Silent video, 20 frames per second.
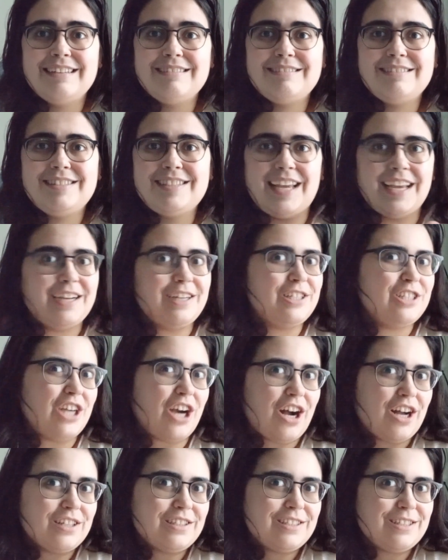take a
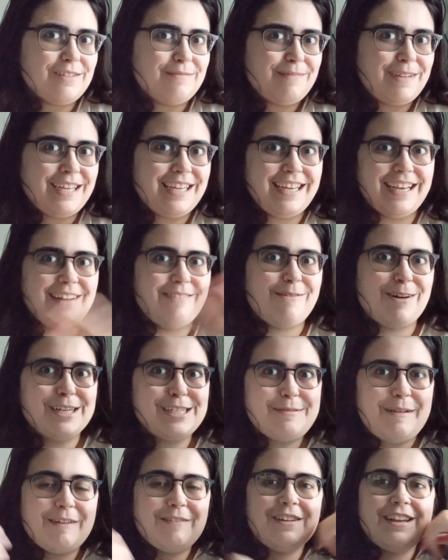chance on me and watch
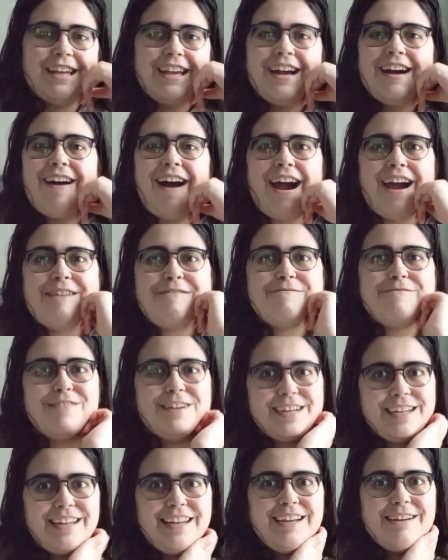my video. I
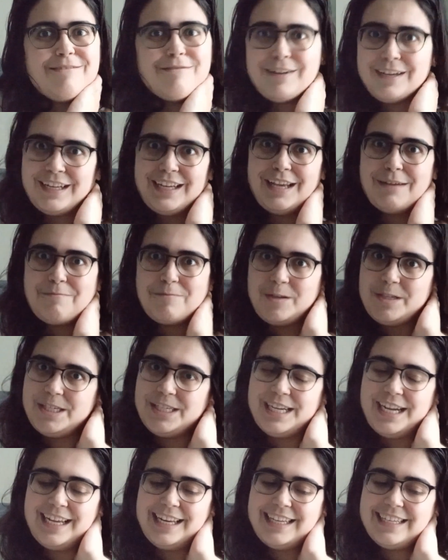really, really
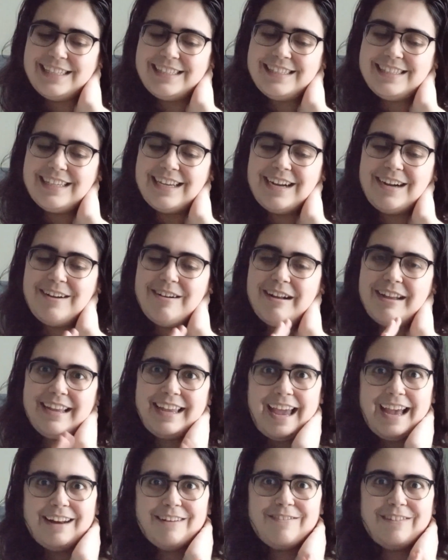appreciate it. So
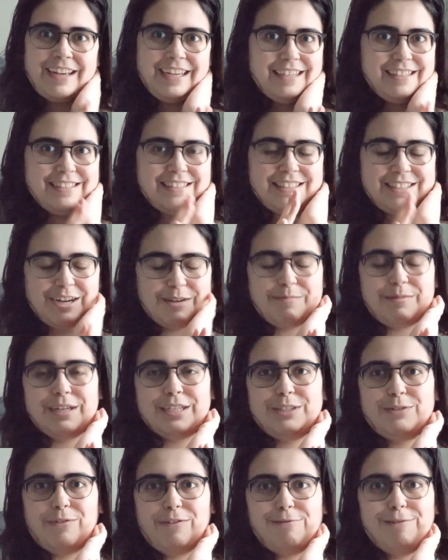again, thank you so
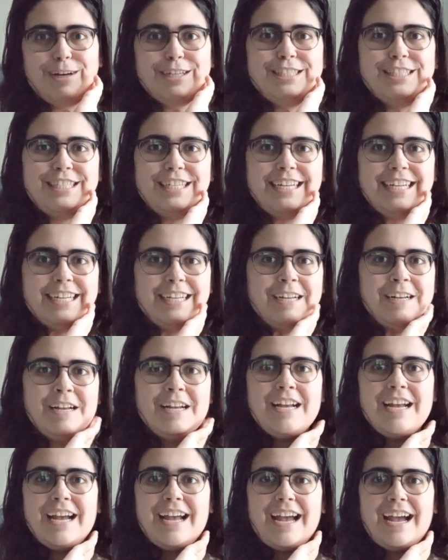much for watching.
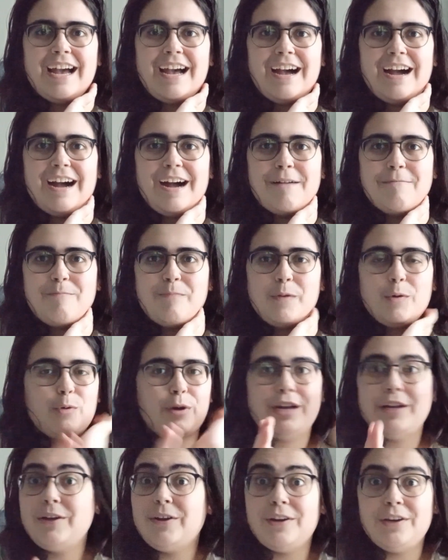
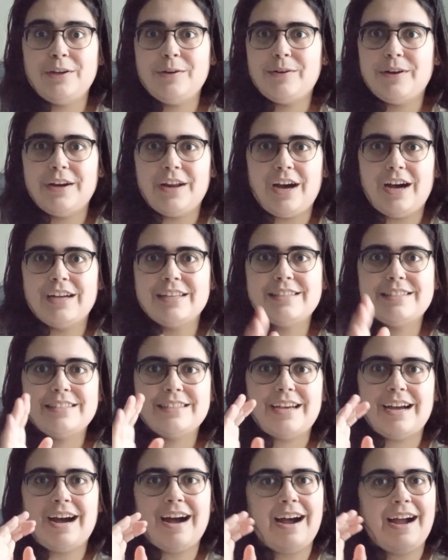Whether you're new or not,
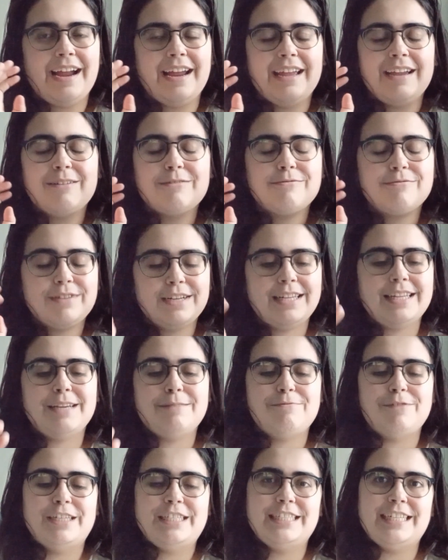I really
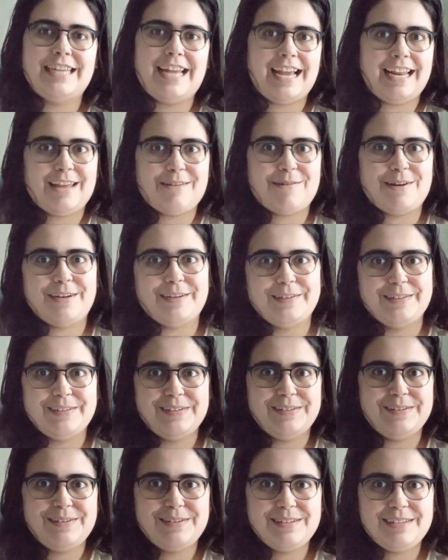appreciate anyone
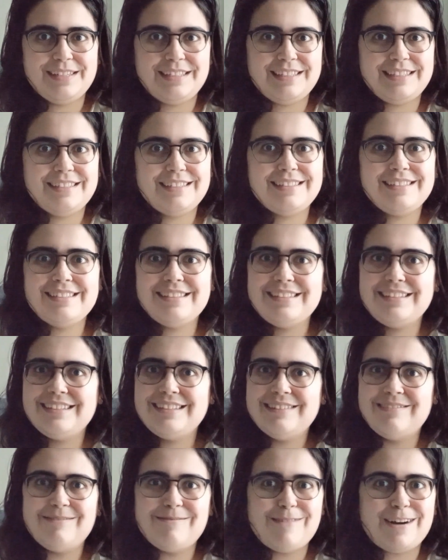who
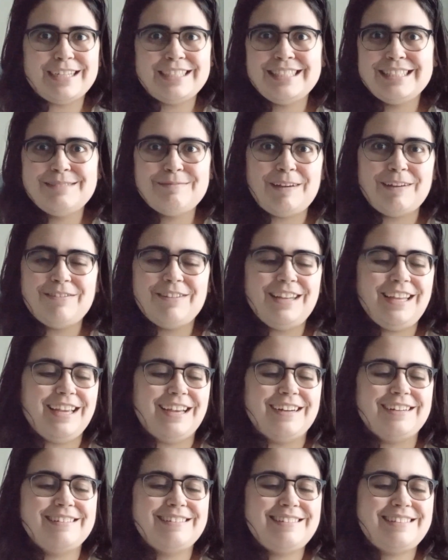watches my
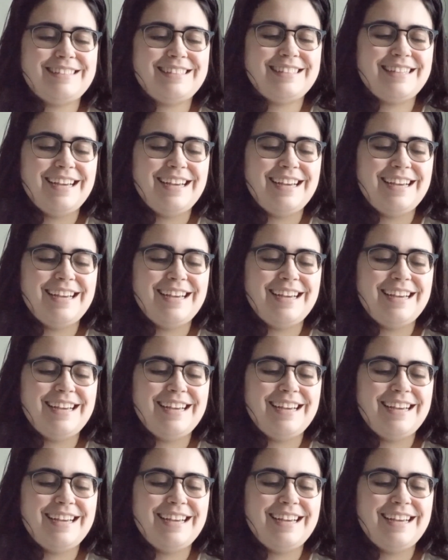videos.